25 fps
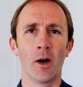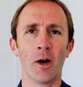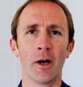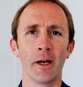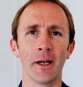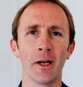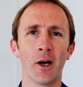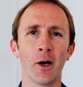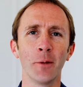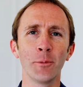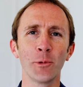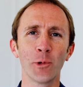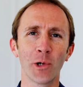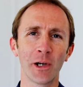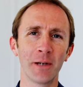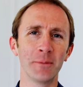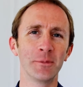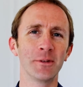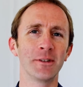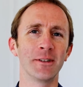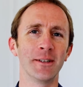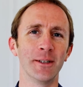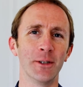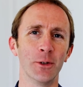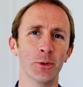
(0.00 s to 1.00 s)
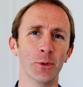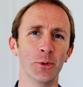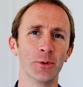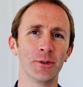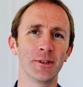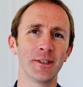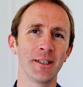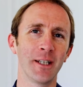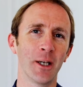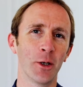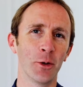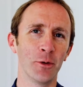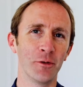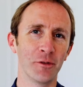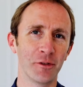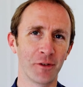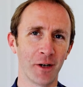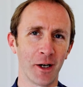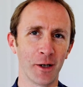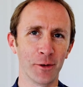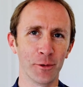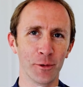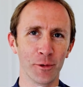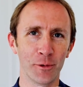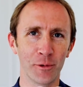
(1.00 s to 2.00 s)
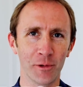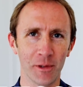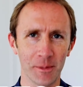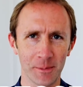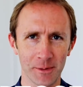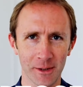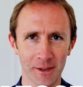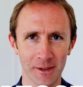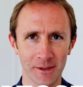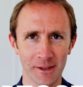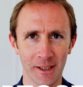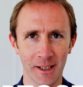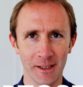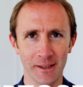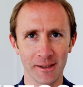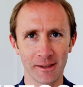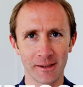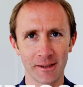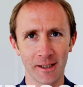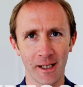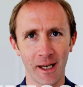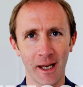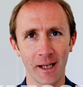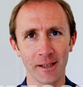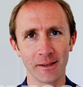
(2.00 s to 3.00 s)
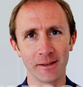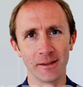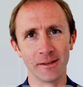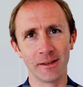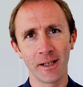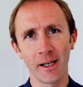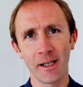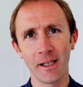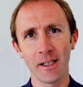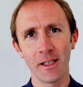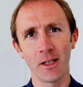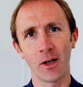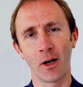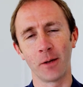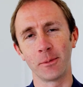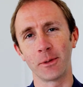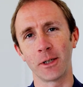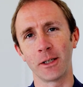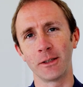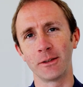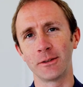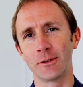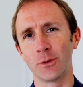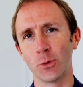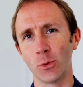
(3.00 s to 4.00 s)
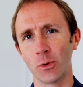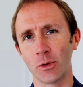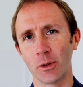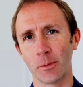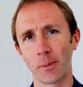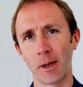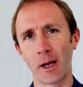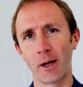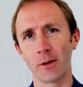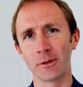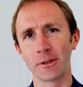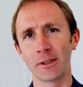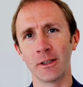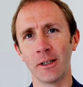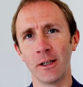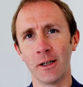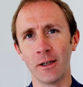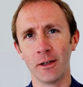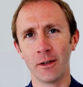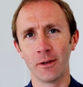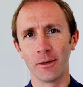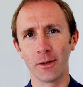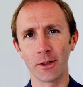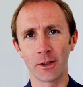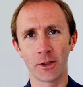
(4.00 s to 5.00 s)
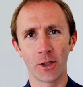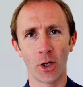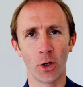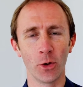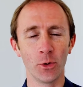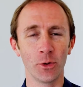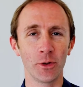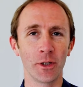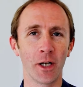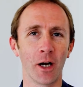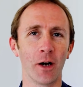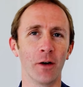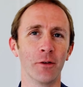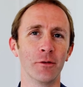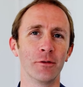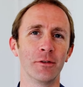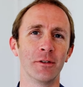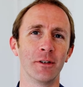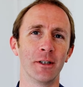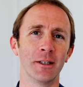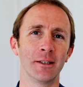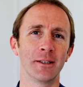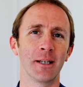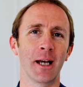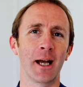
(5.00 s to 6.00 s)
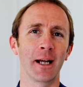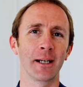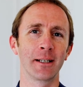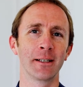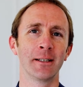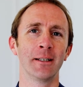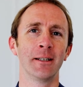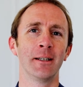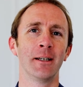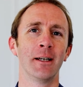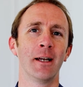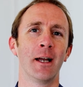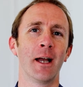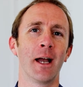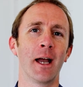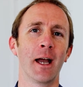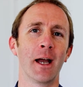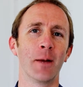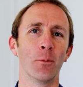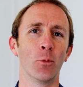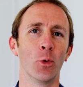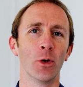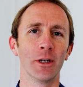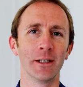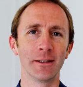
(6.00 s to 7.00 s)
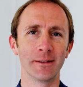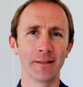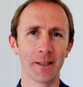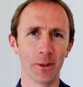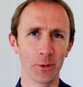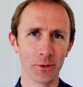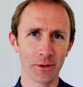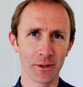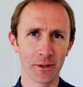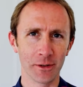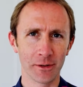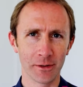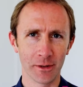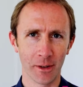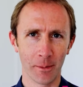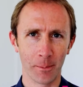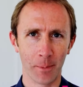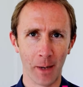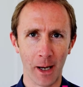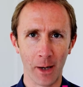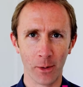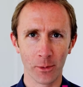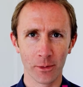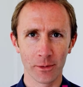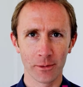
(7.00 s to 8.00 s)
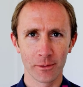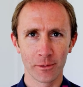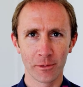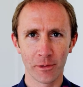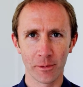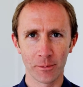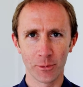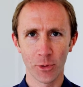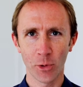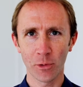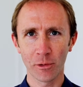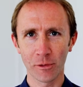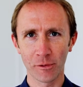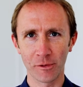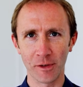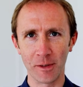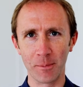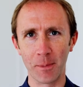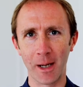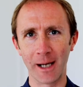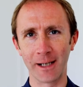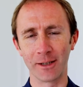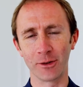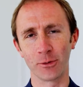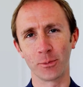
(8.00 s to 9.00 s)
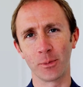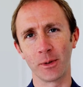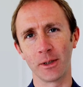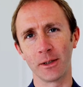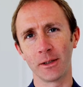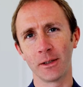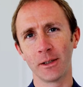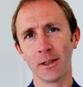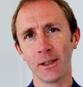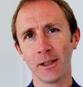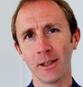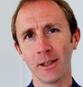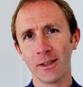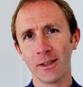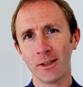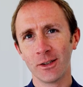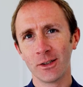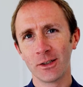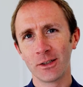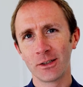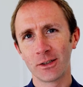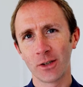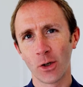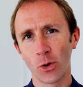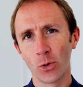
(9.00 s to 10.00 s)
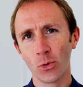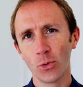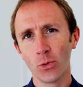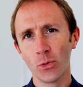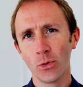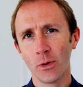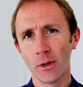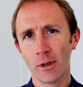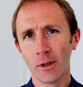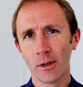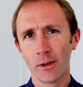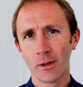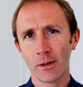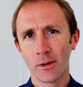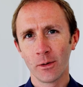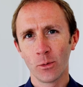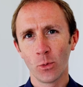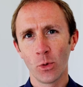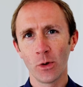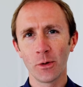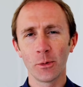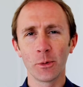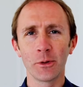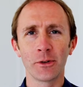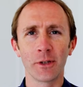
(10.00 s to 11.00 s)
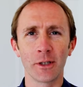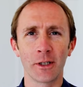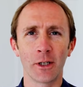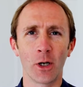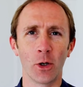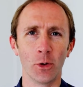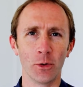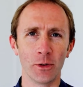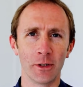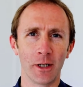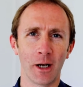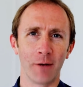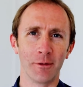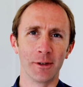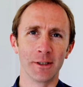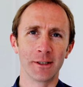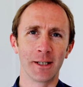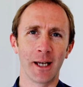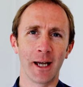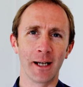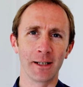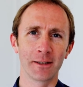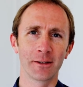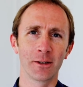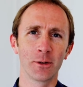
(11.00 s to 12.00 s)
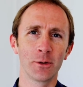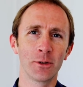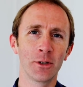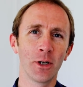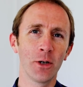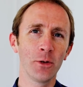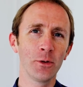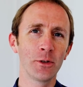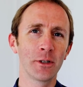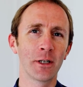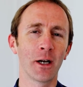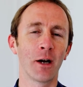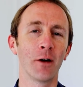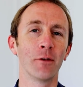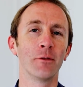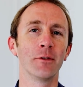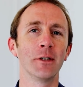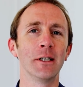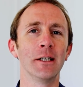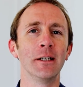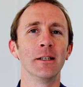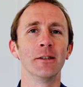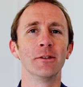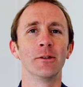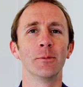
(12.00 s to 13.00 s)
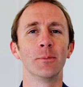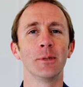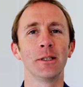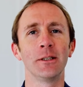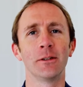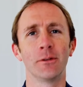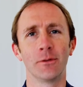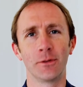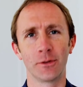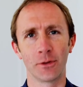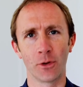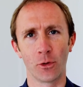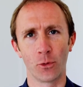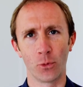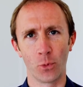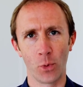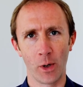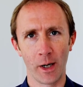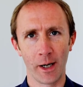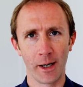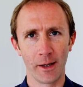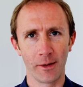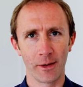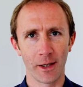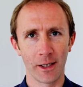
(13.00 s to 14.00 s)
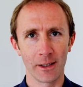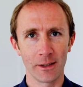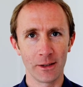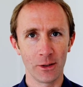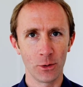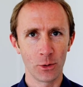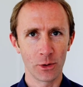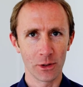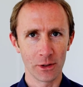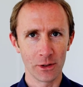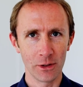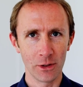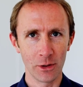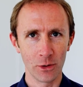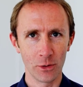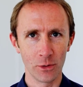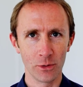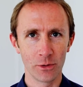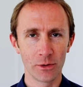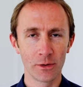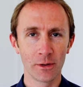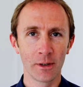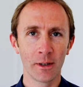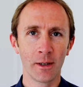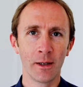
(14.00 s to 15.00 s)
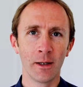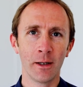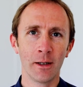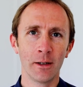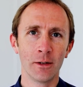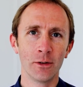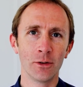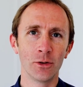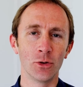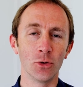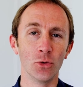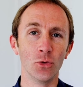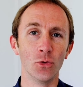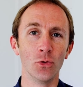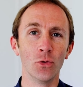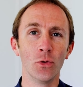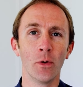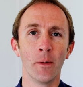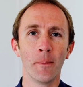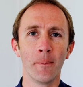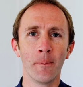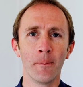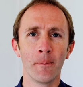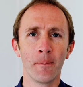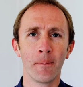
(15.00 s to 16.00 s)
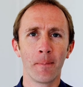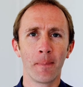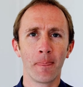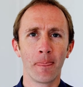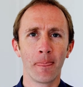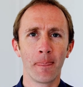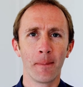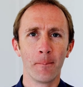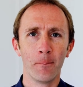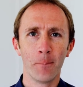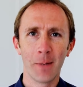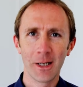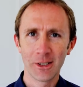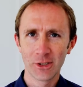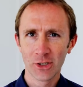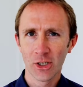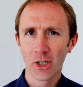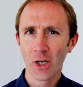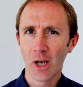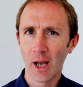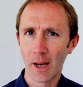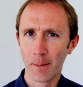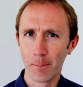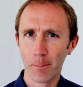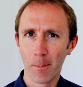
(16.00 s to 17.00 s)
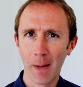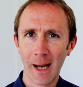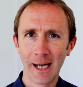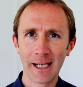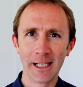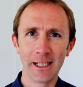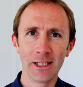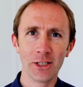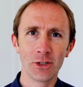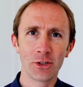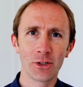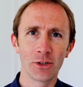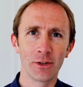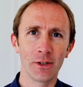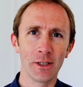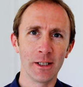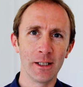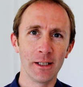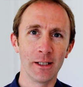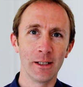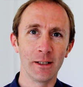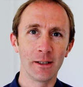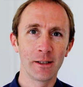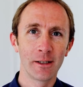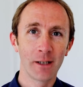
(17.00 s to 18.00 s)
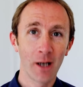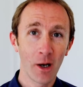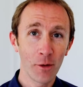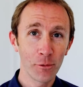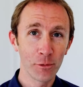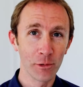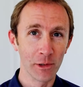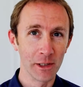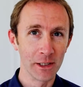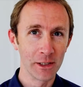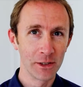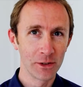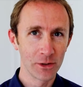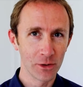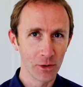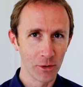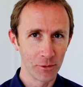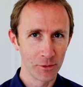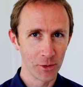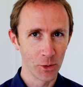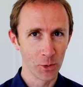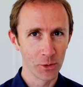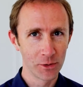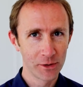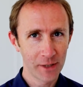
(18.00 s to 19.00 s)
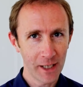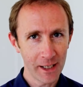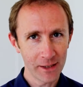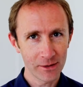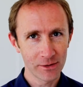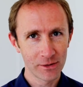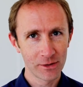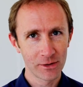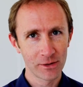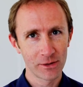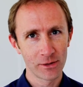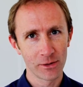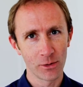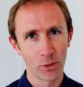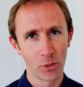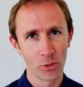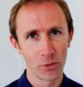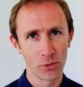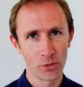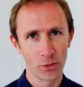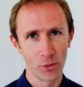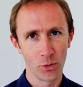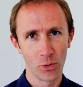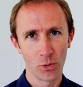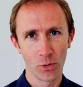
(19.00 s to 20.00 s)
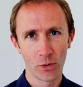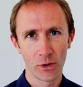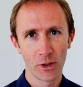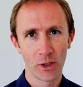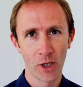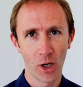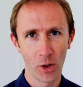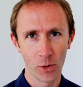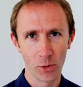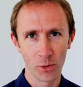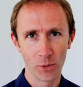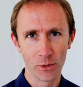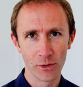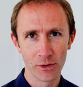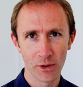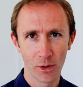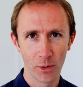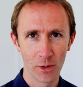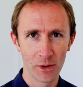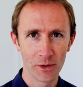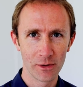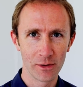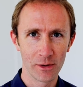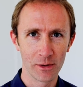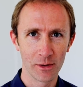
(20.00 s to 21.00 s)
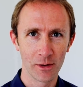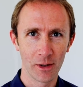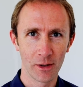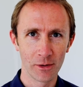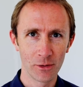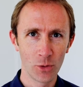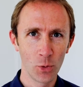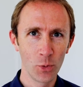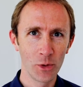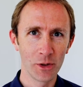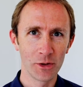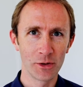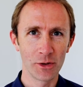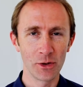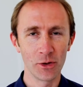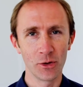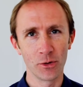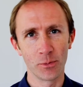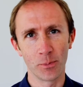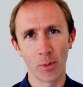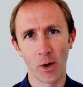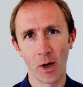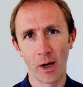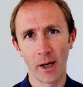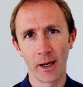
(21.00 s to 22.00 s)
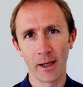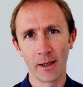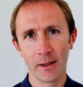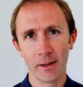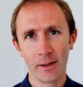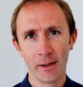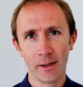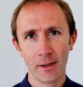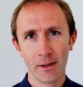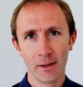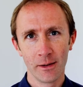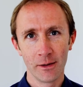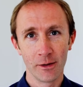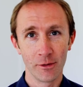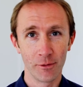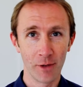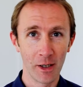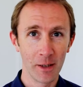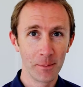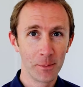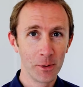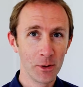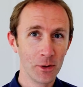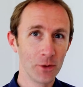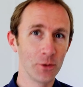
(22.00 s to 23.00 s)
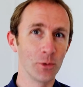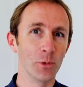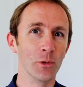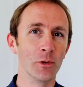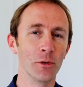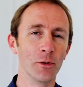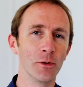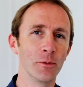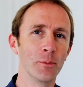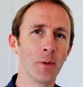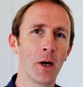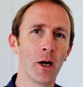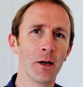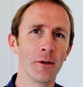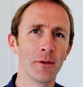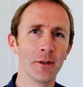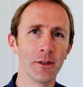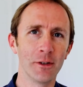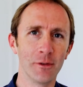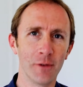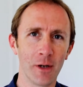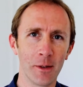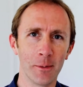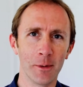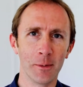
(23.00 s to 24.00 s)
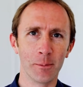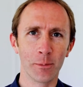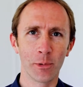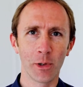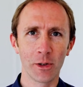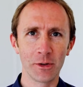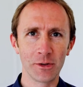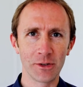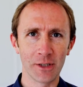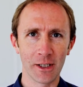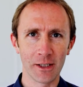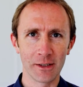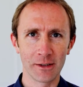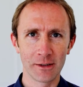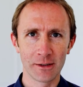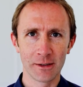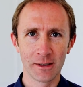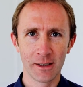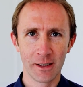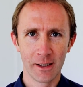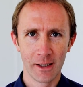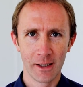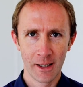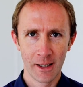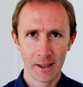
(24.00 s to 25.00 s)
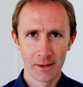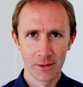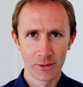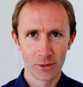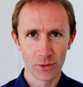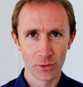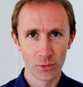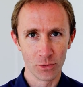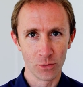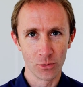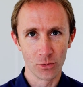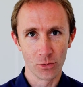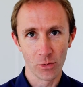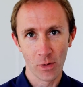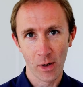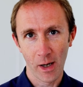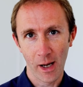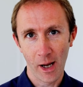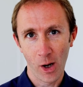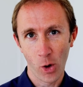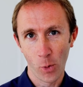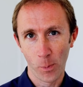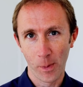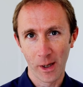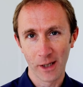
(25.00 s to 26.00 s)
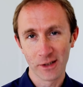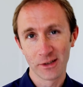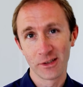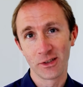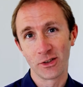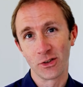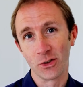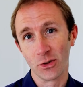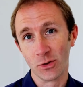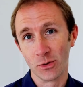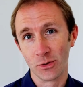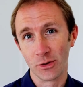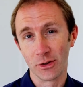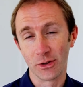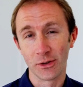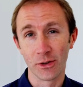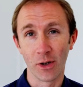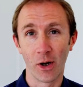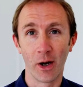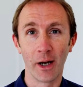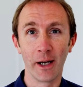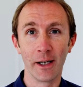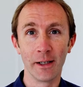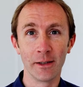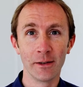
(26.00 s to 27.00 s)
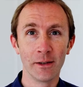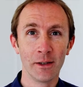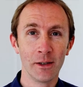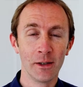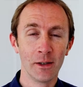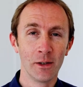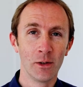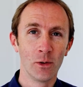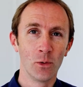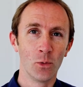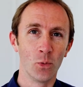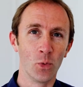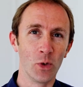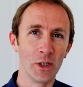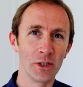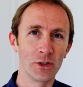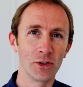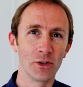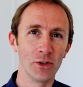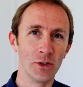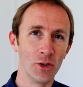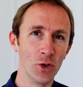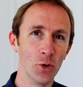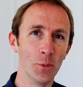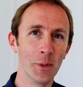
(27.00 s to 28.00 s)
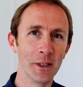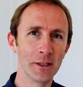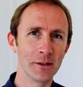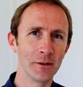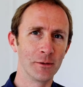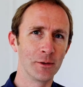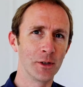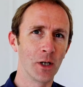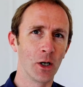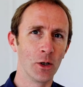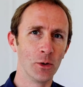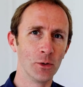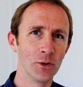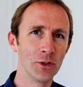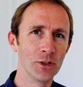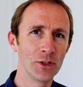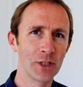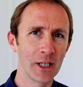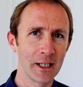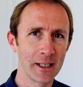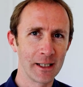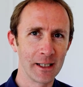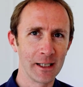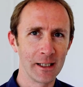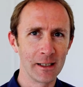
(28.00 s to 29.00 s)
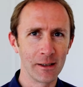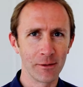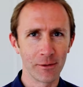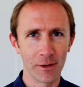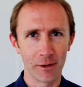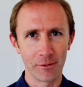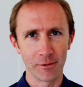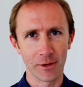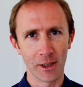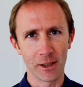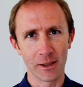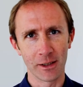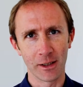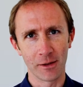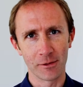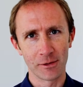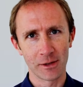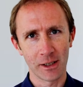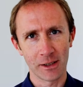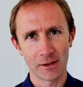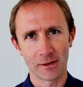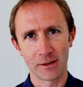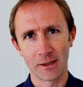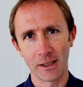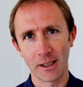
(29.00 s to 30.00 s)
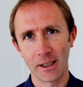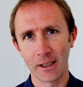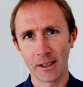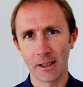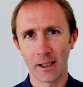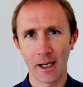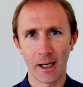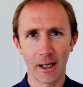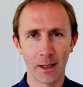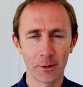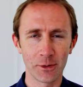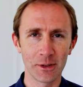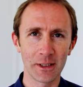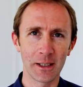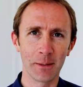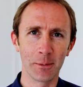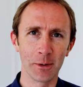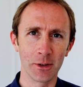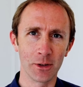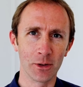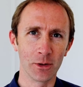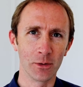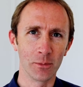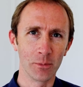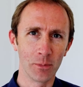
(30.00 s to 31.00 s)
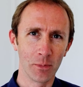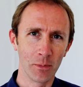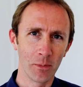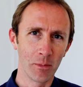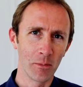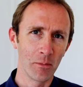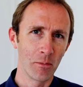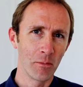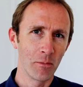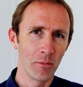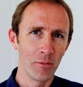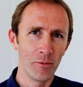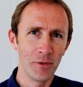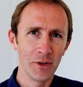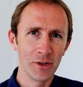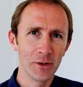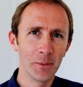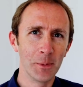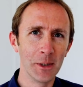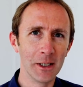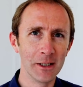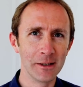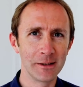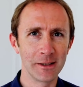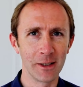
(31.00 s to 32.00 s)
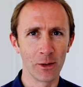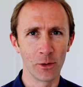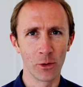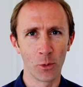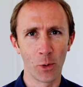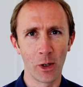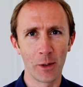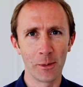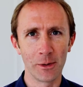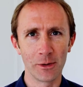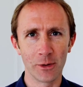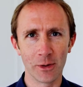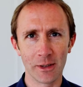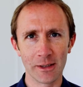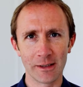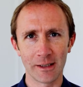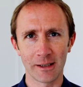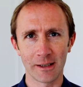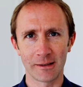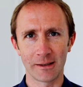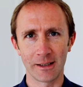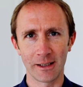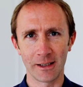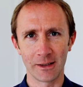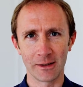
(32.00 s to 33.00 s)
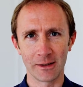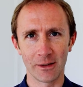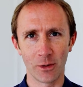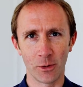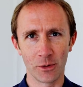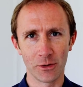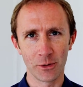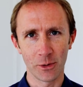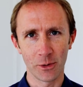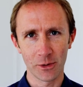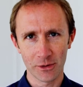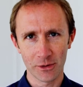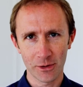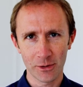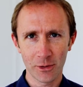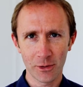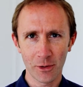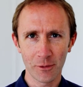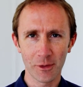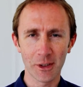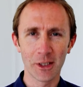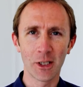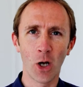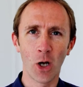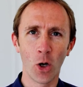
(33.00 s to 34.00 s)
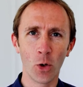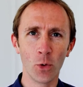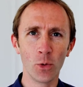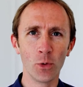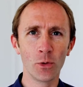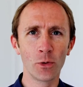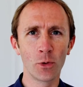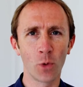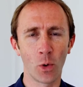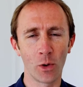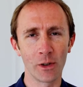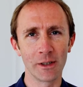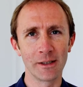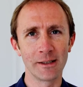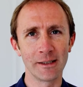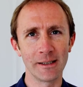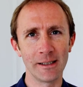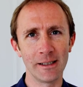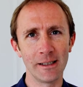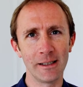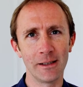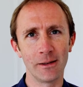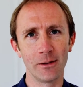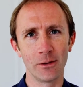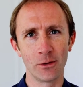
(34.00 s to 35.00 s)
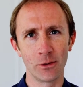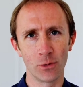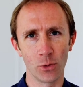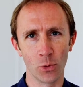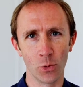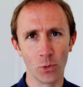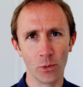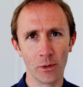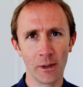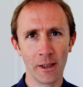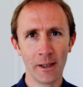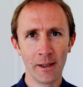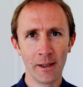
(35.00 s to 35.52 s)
Hi, I'm Graham Steele, CEO and founder of CryptoSense, and today I'm going to talk about the Codecov attack and what it tells us about cryptography management. So, what was the Codecov attack? So, Codecov is a piece of software that you can use to measure and manage the coverage of your tests on your code. So, it's a tool that's used by developers or as part of the development process to help us to decide which new bits of code to check in, if they've done enough testing, how to keep a good visibility on the way we're doing testing and so on. So it's a sort of a code quality tool.